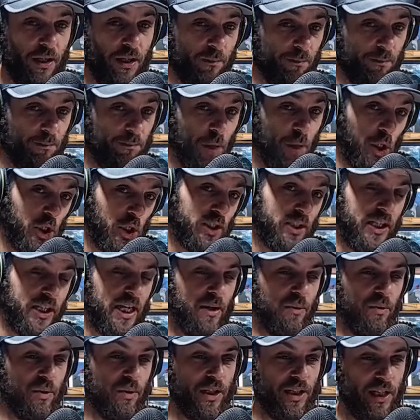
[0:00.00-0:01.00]
Mark
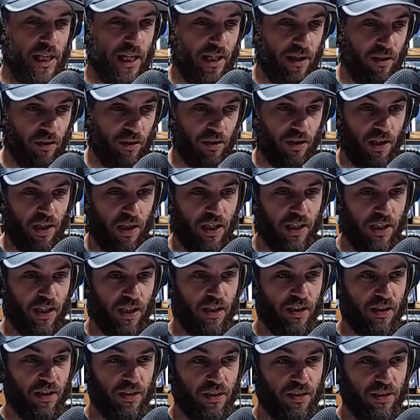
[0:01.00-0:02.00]
that one down
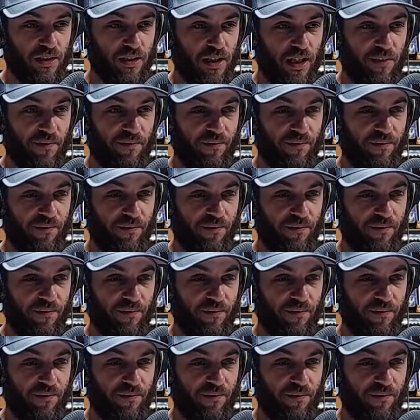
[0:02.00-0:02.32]
because